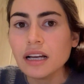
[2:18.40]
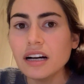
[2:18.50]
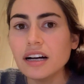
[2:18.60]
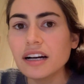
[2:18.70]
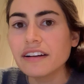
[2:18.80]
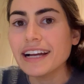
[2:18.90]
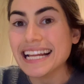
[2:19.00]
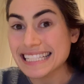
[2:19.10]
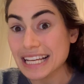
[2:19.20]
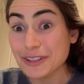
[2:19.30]
All right, I
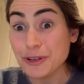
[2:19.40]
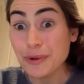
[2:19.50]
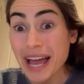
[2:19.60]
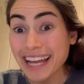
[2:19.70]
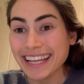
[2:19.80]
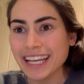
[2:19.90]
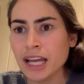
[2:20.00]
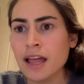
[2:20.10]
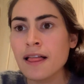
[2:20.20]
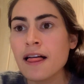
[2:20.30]
see a new heading.
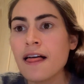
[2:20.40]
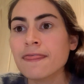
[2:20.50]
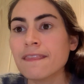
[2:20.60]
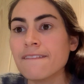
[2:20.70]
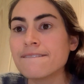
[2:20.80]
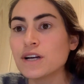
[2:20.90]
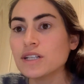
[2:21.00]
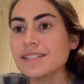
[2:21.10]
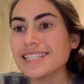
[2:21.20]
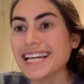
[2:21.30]
The
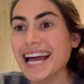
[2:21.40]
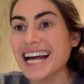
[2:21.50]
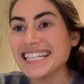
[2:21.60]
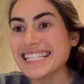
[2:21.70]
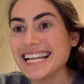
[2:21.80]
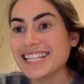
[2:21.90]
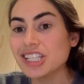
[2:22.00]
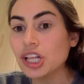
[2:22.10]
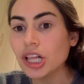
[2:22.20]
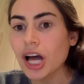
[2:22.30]
First
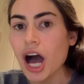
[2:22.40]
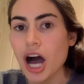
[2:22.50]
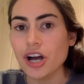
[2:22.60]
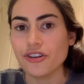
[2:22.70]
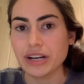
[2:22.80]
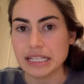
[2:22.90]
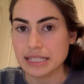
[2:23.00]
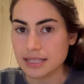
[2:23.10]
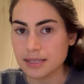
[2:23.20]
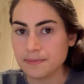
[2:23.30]
Continental
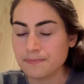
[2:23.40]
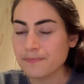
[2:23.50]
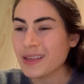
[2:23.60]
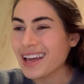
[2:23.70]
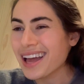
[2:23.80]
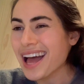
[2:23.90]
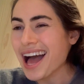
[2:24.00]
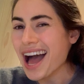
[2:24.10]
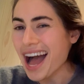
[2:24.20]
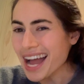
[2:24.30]
Congress.
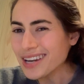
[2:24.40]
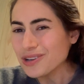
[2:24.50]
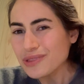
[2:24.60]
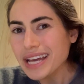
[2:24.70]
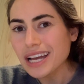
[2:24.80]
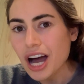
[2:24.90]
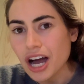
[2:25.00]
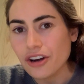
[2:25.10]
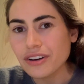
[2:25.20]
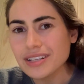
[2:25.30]
I know that
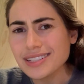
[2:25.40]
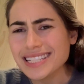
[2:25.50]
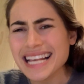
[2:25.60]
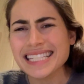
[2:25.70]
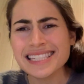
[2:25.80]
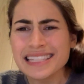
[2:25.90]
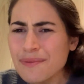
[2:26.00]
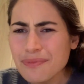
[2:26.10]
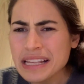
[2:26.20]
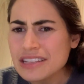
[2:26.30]
Congress has
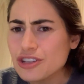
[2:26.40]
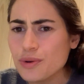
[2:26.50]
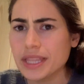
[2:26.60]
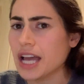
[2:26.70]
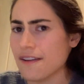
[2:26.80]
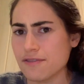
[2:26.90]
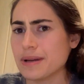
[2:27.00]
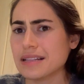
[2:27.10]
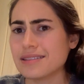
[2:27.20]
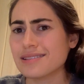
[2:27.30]
something to do with the
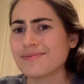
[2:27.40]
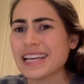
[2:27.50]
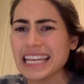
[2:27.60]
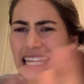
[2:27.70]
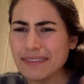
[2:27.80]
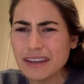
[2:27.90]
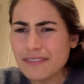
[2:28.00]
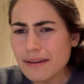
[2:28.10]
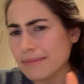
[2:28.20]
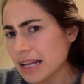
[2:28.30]
government. Even if
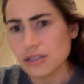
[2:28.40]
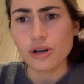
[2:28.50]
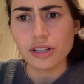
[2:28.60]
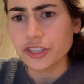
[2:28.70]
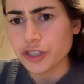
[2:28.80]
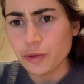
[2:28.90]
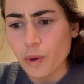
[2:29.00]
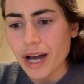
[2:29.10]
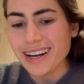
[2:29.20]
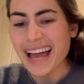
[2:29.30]
I'm not totally sure
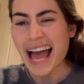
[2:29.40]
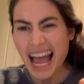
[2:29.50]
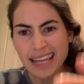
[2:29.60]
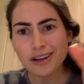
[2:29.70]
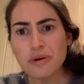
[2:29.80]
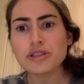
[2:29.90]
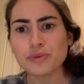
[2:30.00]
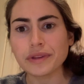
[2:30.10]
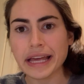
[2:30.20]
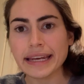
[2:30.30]
what, I know it's
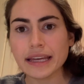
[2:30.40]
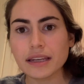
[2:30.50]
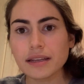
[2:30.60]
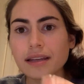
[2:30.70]
related.